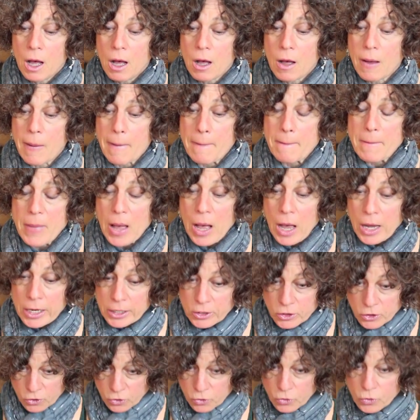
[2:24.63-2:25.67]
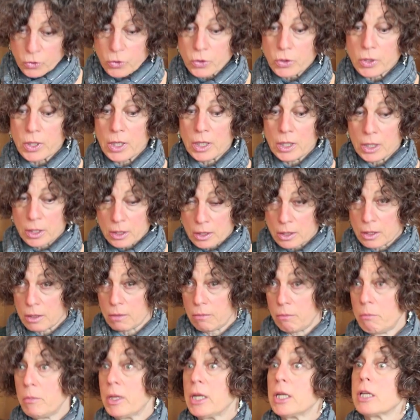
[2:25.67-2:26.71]
I stood
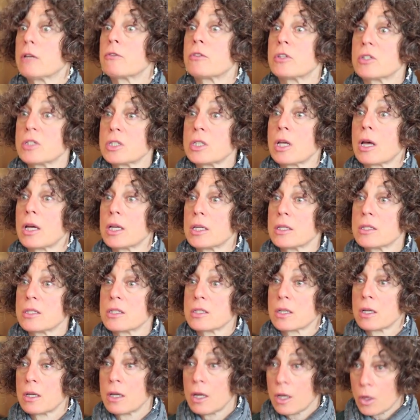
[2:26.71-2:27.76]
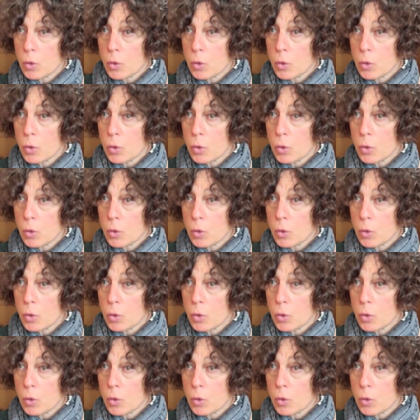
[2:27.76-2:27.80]
in many of the sites